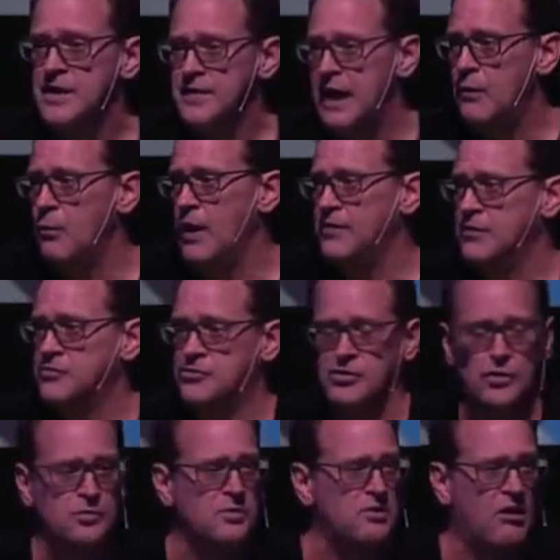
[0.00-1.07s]
That way the
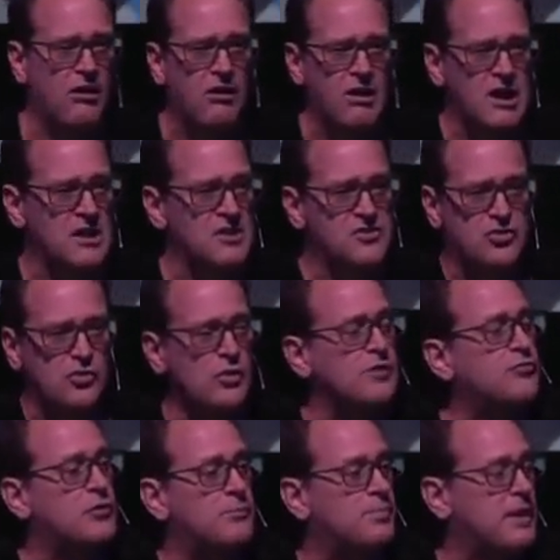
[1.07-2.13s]
children aren't in two
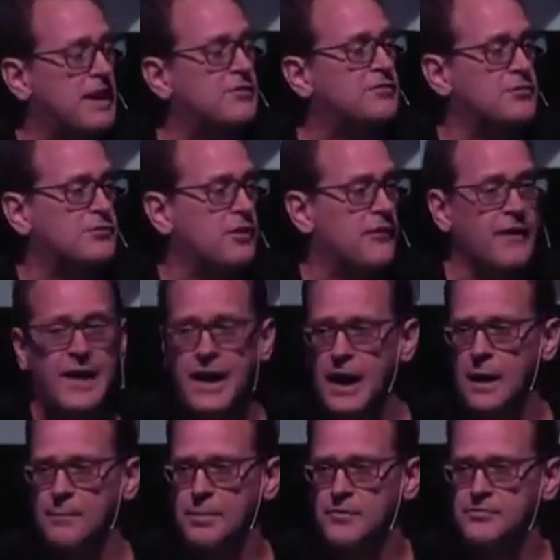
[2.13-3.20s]
different places on the
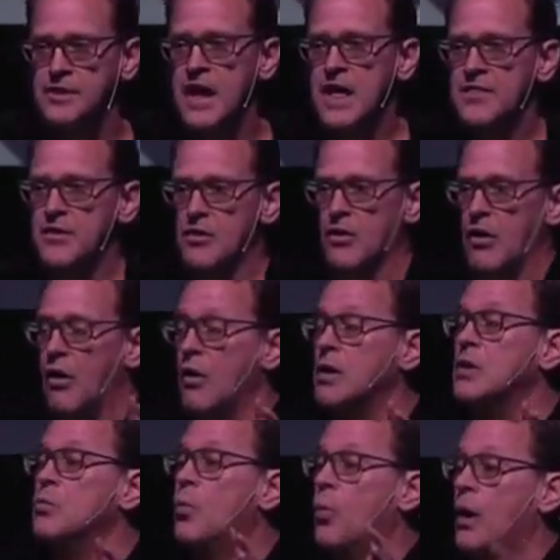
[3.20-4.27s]
campus. They're all
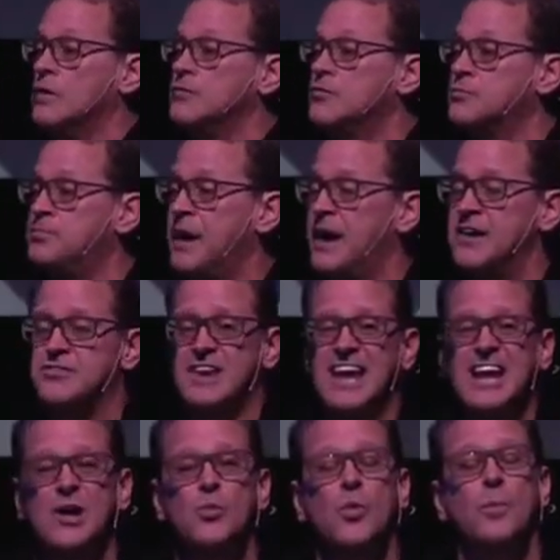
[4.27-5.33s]
in one space,
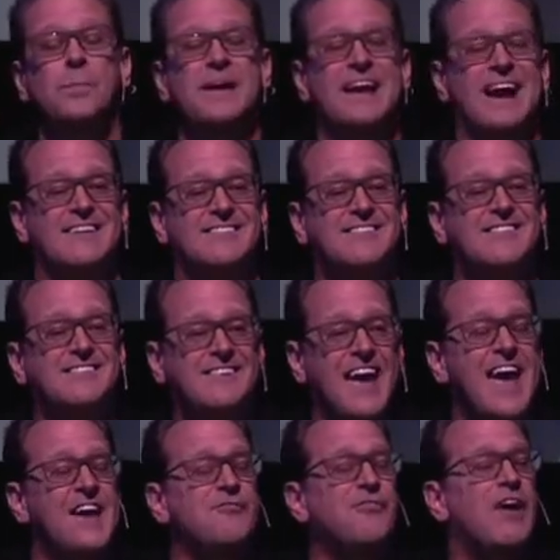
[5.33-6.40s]
and it will be as
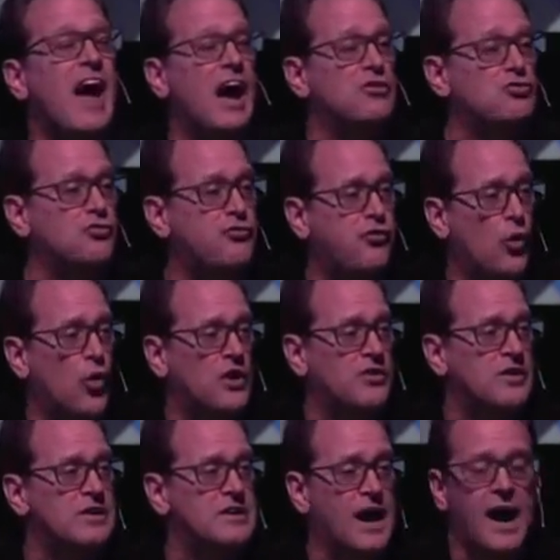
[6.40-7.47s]
safe as
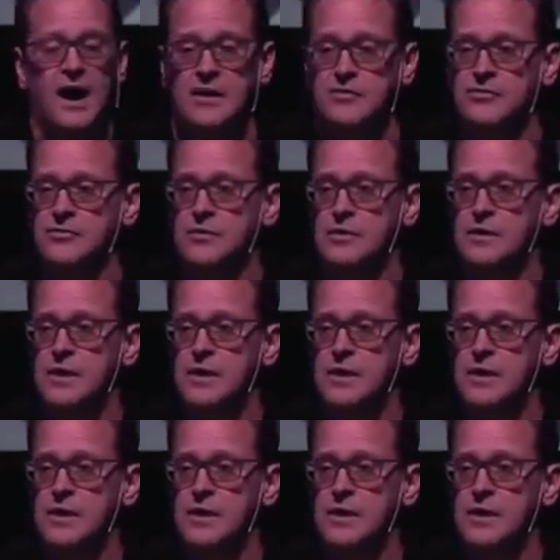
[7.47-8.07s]
Fort Knox.